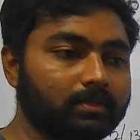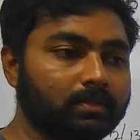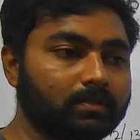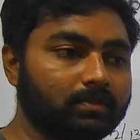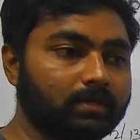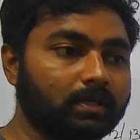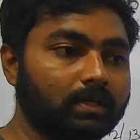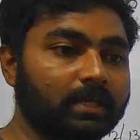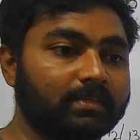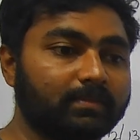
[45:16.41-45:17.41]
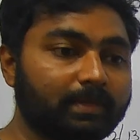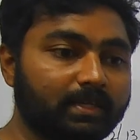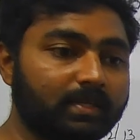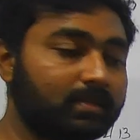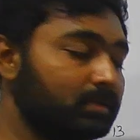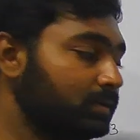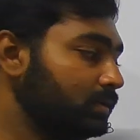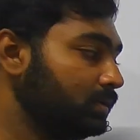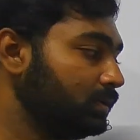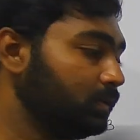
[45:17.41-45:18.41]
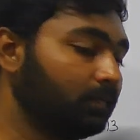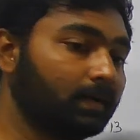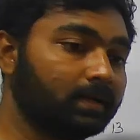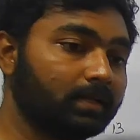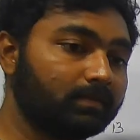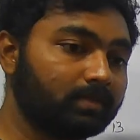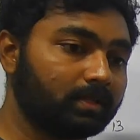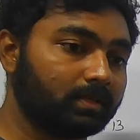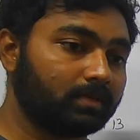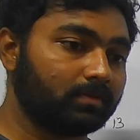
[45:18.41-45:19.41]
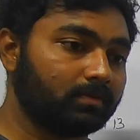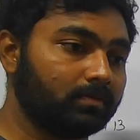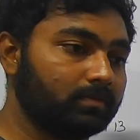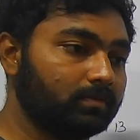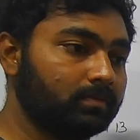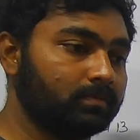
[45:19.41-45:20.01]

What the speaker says: Okay, I explain one MCQ